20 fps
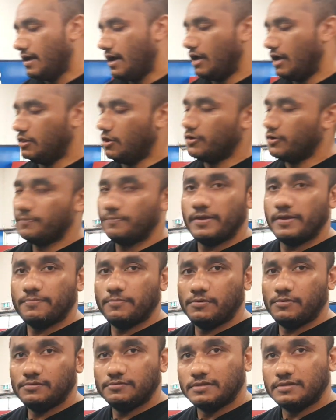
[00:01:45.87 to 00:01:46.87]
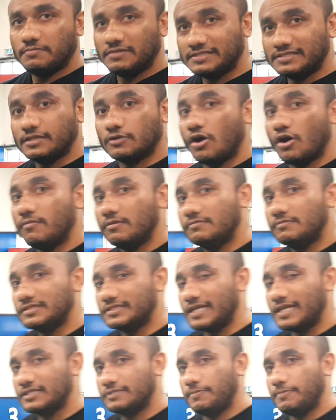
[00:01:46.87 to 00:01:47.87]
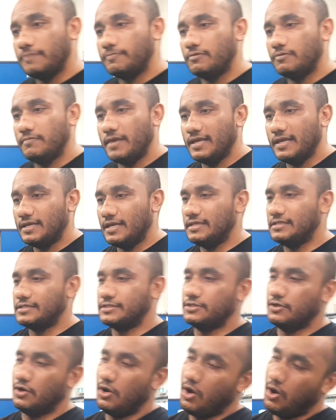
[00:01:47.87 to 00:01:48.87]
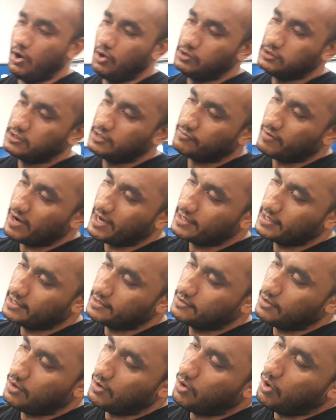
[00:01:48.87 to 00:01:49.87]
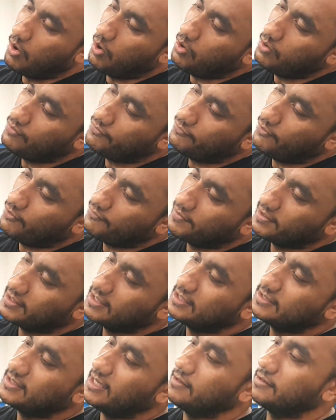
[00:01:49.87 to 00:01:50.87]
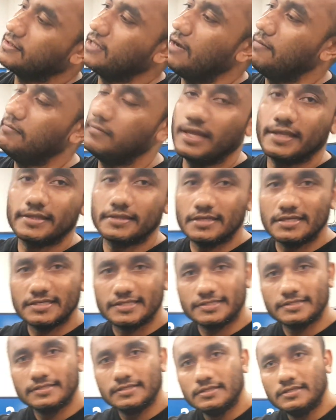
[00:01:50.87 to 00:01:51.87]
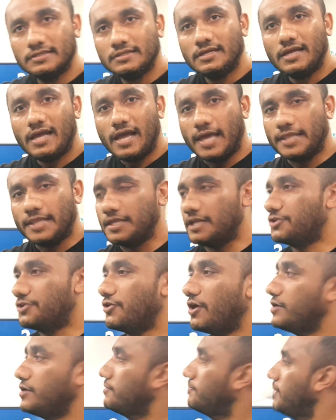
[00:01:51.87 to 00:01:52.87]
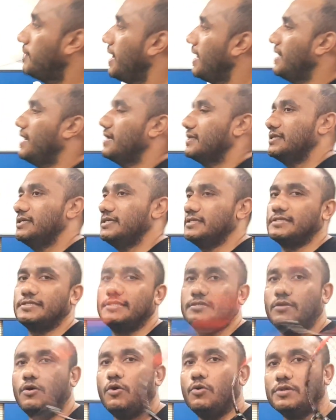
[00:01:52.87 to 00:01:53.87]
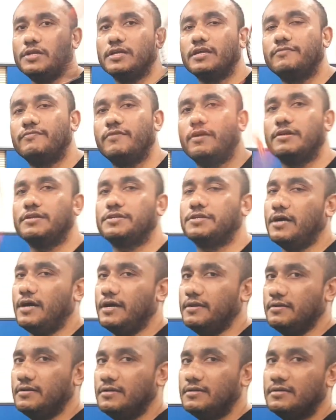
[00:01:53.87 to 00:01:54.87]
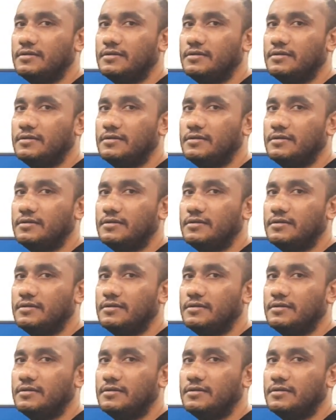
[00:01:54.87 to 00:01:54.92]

A lot of people, the common mistakes people make is to hold the racket all four fingers and thumb like this, and they try to play like this, holding it very tight.